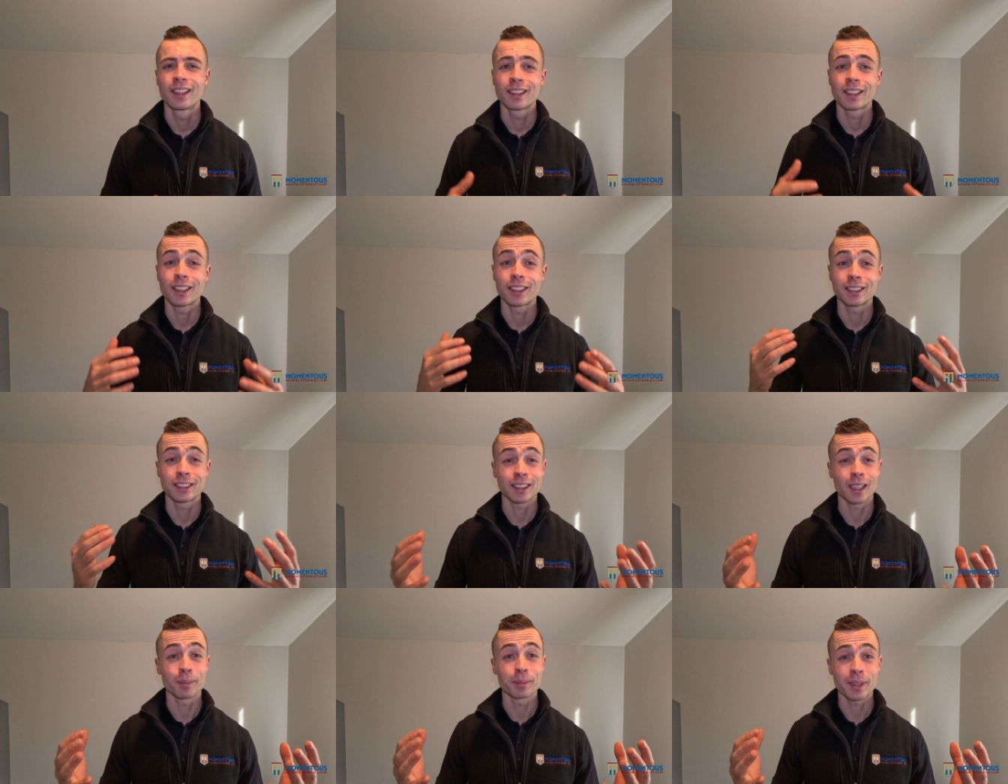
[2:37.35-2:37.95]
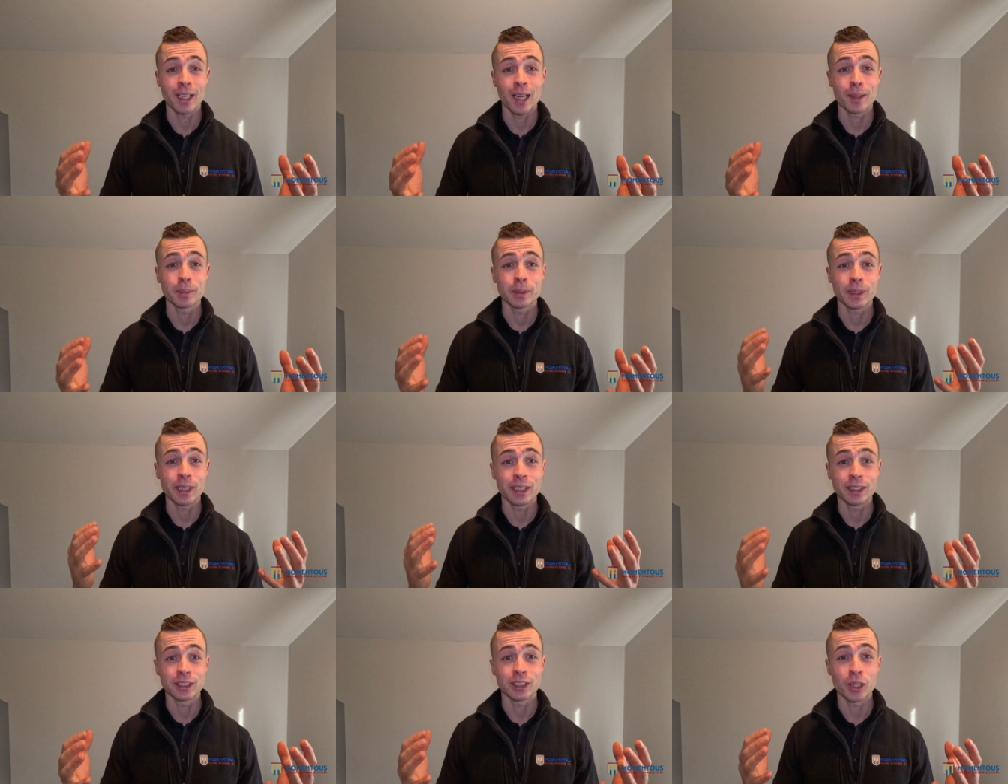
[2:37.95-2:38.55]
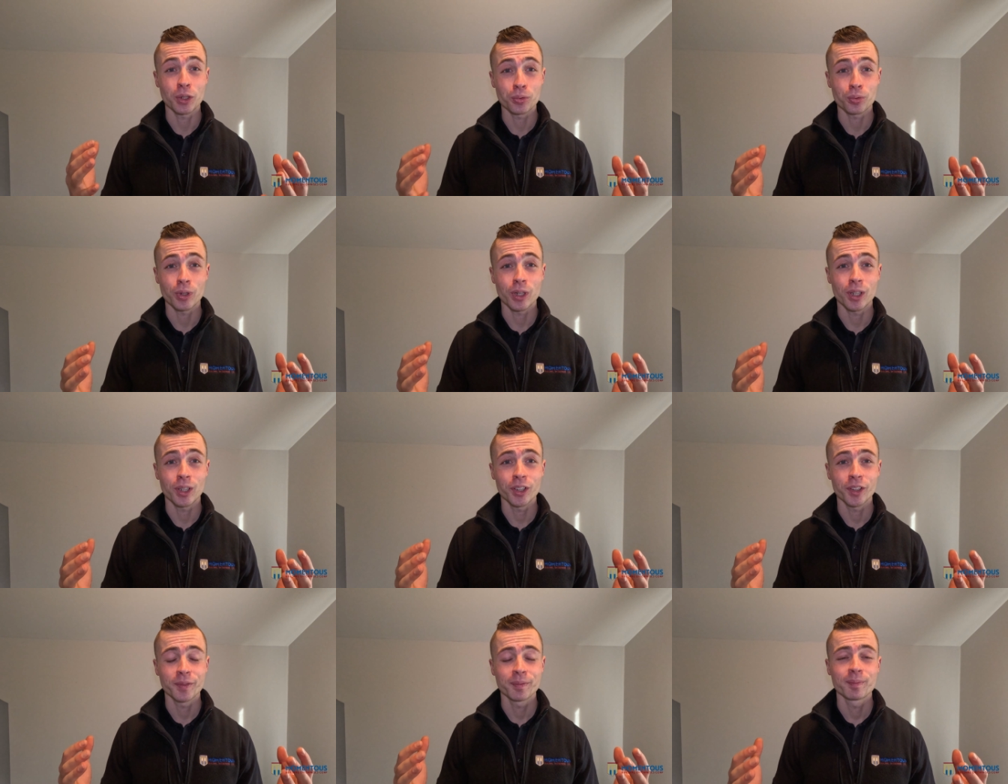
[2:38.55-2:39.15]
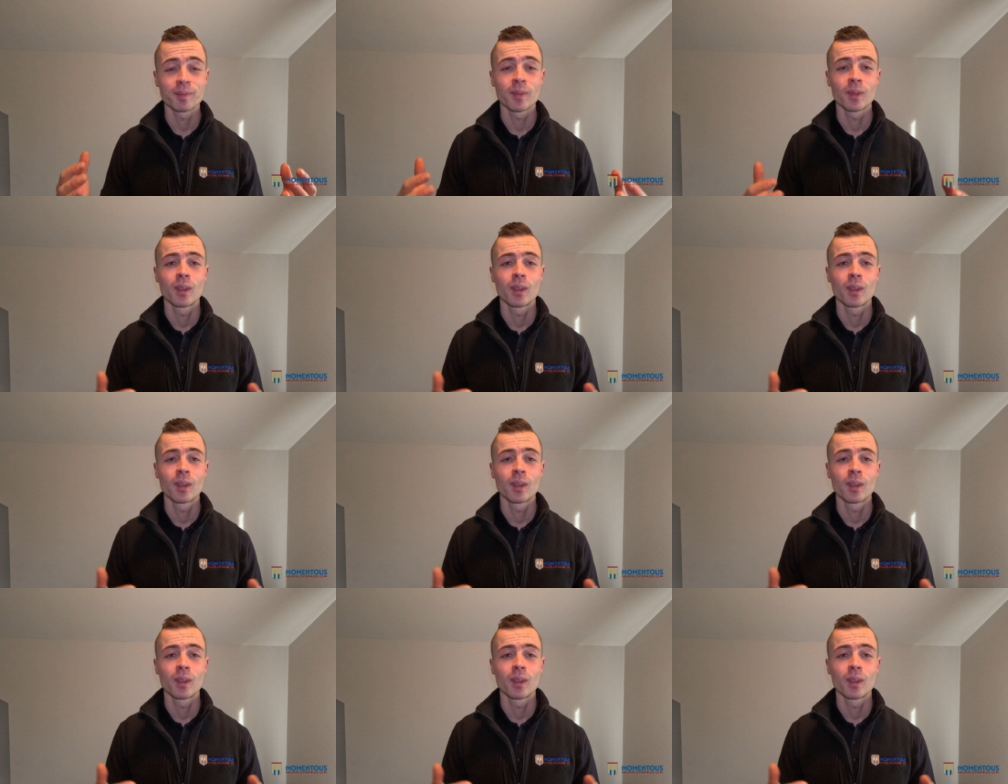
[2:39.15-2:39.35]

because sometimes things go wrong,